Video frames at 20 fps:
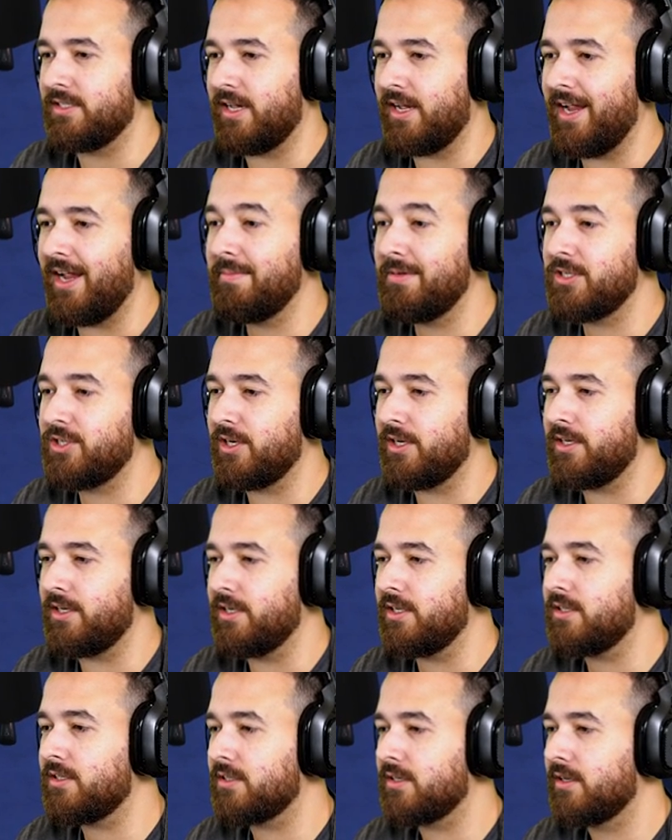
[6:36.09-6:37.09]
I am a
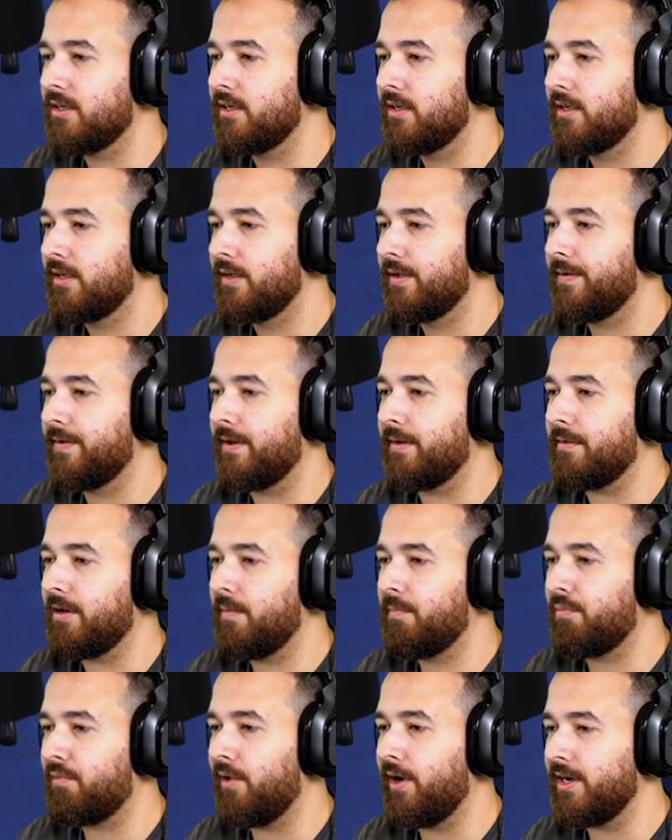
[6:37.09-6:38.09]
genius, and I'm gonna
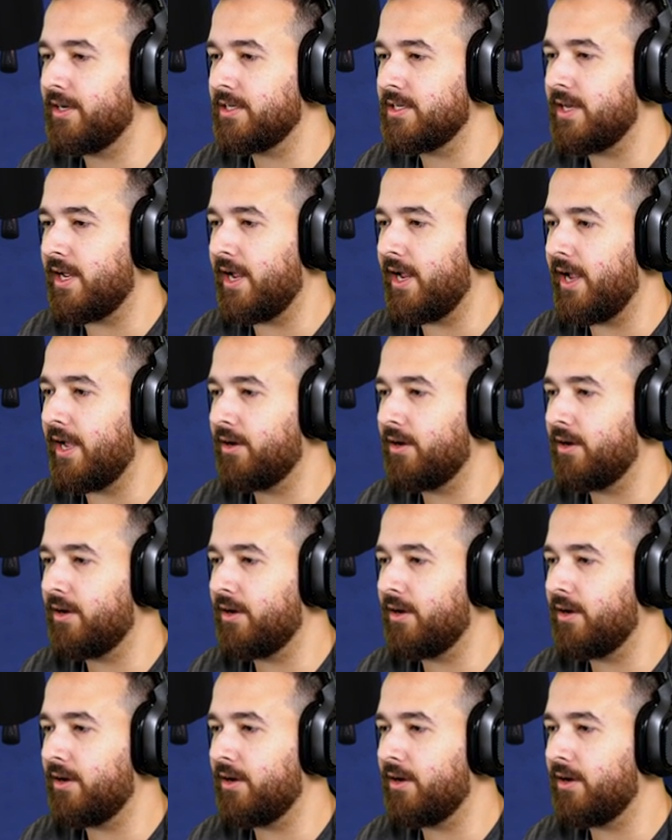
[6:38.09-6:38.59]
brighten your day.